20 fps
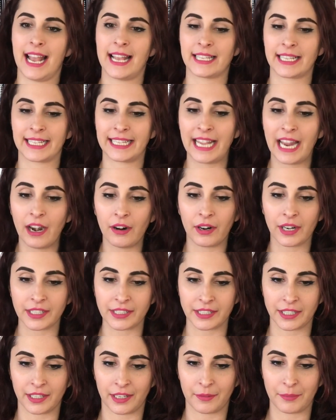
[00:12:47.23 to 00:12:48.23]
as a
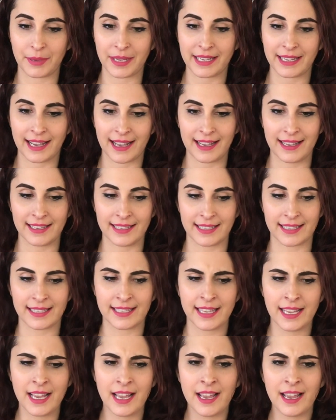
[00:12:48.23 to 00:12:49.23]
character
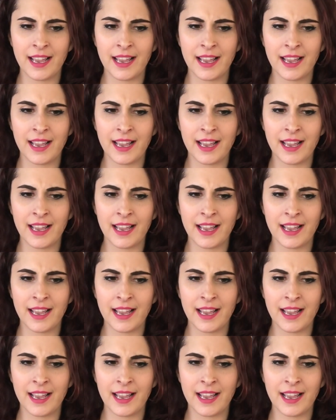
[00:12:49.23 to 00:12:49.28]
because